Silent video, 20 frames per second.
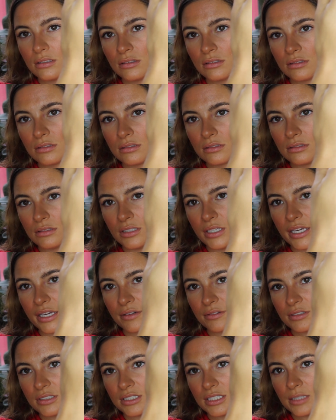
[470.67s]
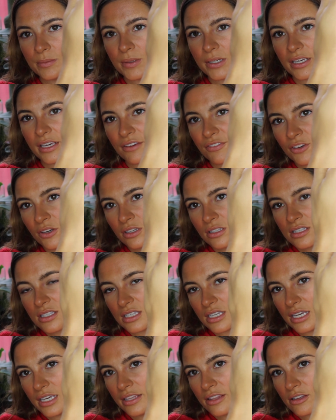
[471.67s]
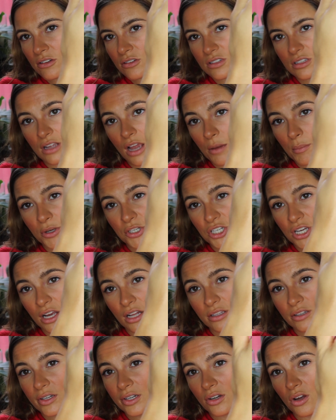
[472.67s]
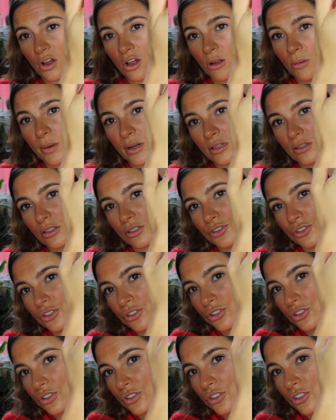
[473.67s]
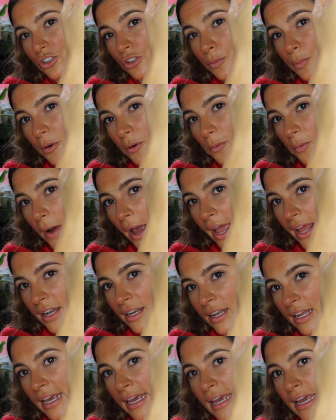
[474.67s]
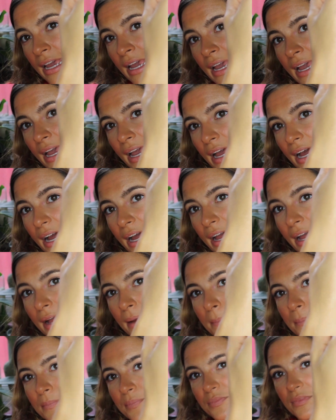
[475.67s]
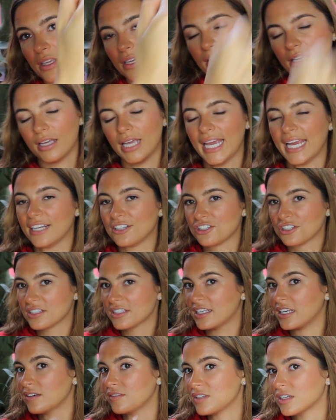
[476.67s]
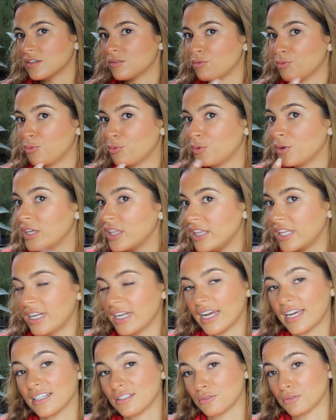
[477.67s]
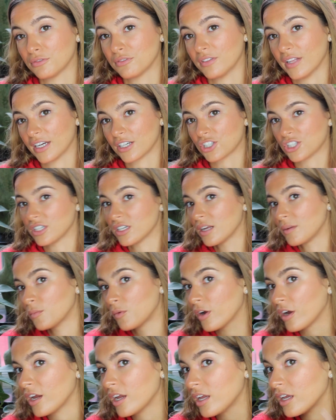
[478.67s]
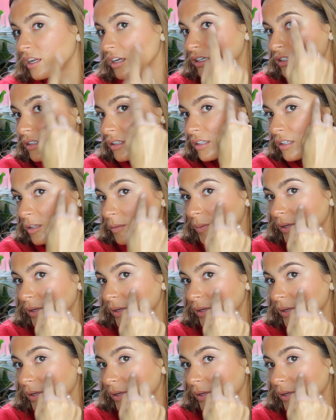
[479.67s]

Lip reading: Oh, you can't really see, but if you can see, there's not much color at all, but it looks super wet. It just gives a really nice reflection. I'm wearing it a little